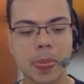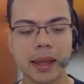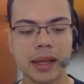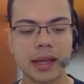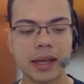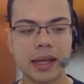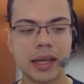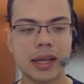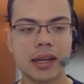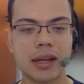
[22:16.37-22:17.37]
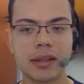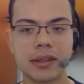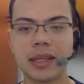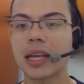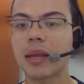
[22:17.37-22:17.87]
and
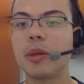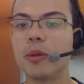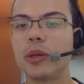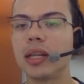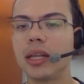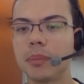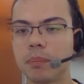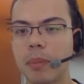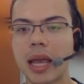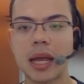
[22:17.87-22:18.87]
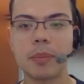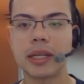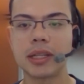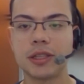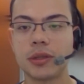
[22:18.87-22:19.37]
that can be really bad
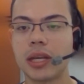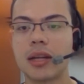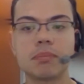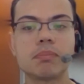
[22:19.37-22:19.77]
because you get